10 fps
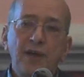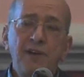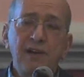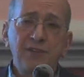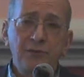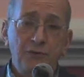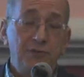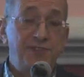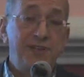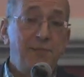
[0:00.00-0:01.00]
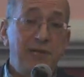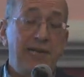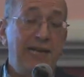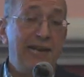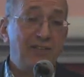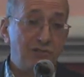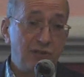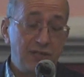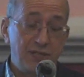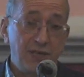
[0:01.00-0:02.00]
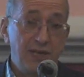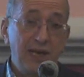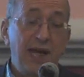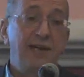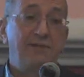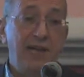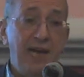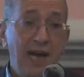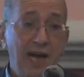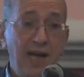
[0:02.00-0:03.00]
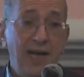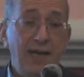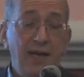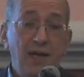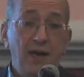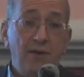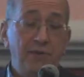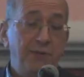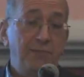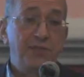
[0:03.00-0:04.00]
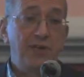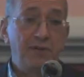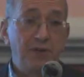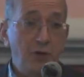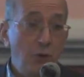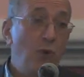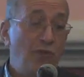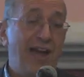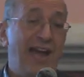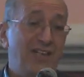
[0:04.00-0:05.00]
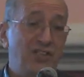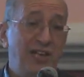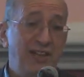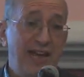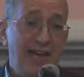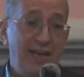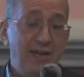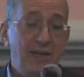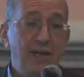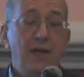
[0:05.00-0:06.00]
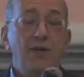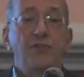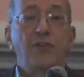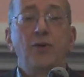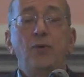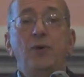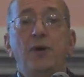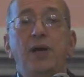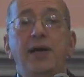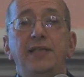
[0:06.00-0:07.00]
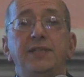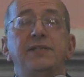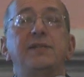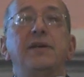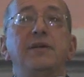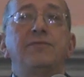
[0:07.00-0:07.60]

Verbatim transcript: a very sort of similarly literate, lively eye of an observer who was actually there. So his